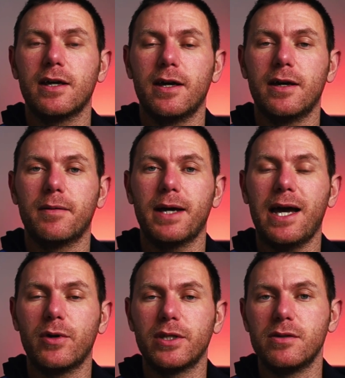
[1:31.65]

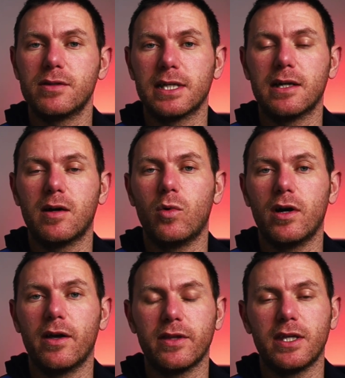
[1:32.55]
how I use it, and
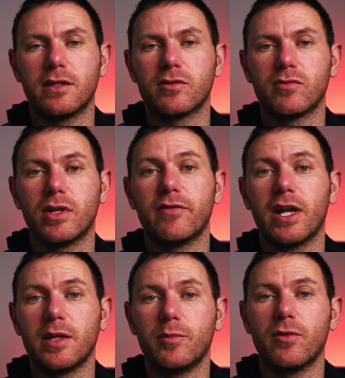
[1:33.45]
why I think it's a really
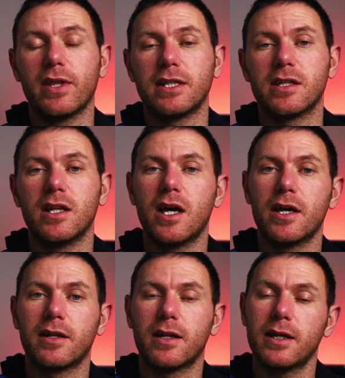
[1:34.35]
valuable thing to
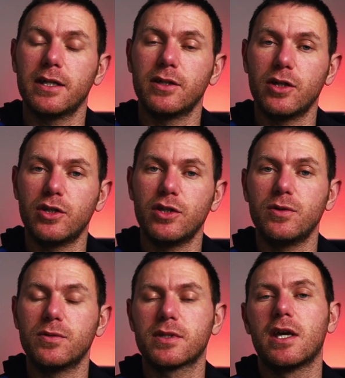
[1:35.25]
learn and
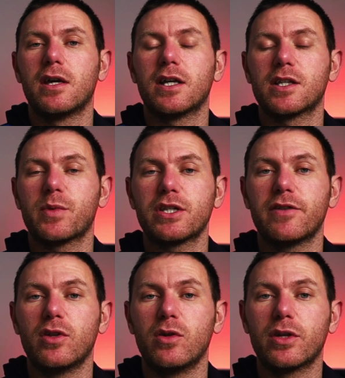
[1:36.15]
use, especially
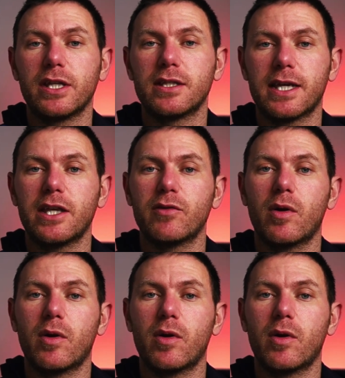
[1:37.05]
if you're looking to get your